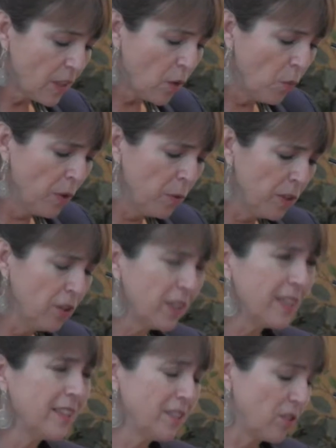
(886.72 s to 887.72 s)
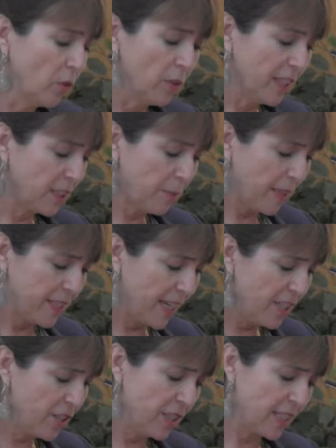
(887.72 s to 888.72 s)
when we look at the school
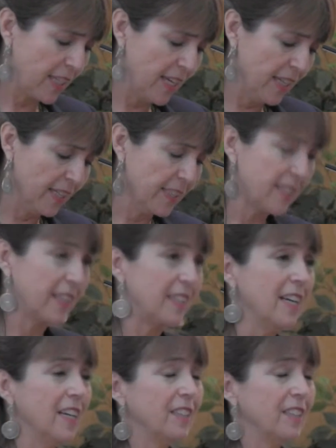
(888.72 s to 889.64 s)
expectations again it's like